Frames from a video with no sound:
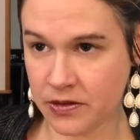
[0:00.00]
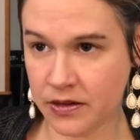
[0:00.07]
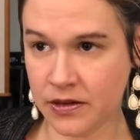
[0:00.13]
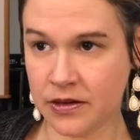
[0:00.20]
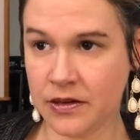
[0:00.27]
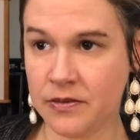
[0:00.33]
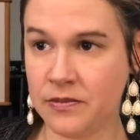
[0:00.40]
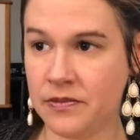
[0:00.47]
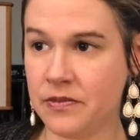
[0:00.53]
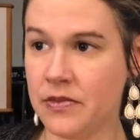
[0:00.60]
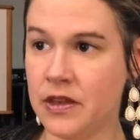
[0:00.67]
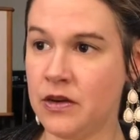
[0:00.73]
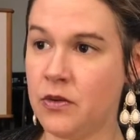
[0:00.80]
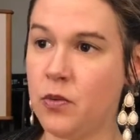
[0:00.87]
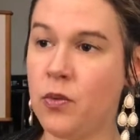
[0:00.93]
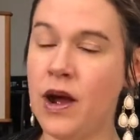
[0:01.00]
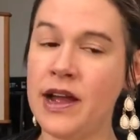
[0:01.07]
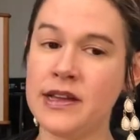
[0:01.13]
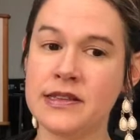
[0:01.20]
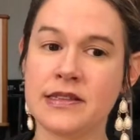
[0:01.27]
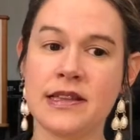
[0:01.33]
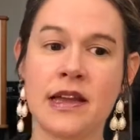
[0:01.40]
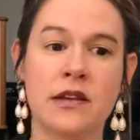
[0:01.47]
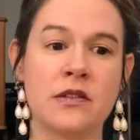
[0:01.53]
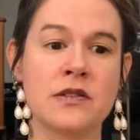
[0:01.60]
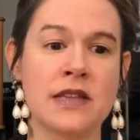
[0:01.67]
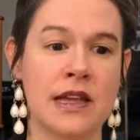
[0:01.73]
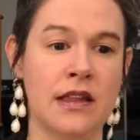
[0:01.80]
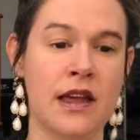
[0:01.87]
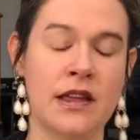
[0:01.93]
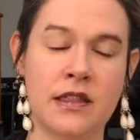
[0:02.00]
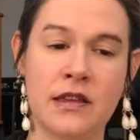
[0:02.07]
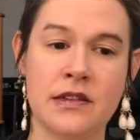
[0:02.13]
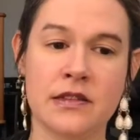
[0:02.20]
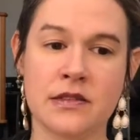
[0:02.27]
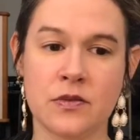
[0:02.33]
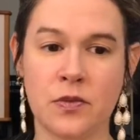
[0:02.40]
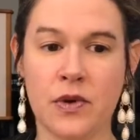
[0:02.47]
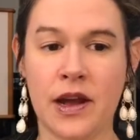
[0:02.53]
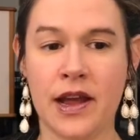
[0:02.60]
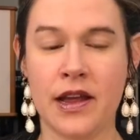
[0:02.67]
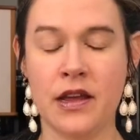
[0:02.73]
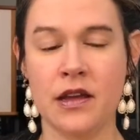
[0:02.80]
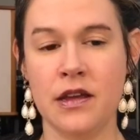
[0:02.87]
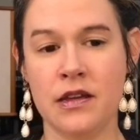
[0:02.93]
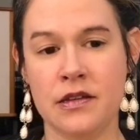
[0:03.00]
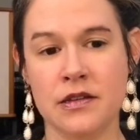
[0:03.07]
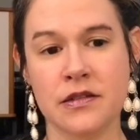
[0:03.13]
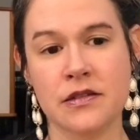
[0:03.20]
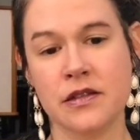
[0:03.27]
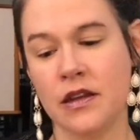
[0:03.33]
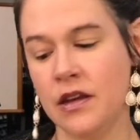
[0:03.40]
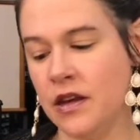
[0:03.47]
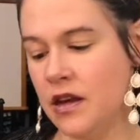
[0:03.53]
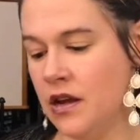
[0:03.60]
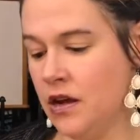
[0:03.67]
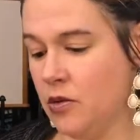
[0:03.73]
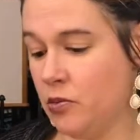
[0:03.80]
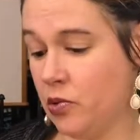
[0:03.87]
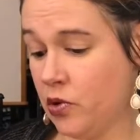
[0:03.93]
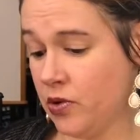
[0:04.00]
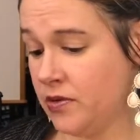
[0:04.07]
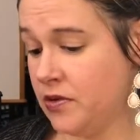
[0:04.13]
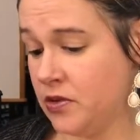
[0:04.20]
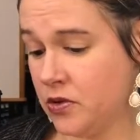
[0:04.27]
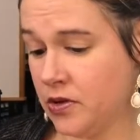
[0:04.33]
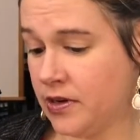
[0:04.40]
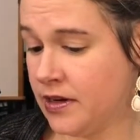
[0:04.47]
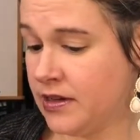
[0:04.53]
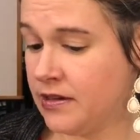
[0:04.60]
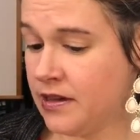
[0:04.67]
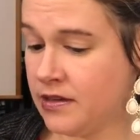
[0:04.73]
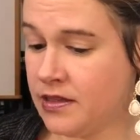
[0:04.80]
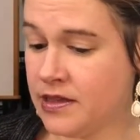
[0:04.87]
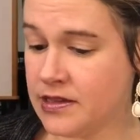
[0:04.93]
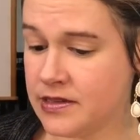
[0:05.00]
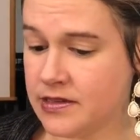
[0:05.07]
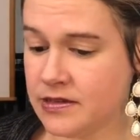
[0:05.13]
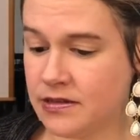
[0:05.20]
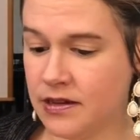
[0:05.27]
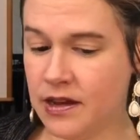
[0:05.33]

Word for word: Um, you know why is San Jose like this? Why is Portland, Oregon like this?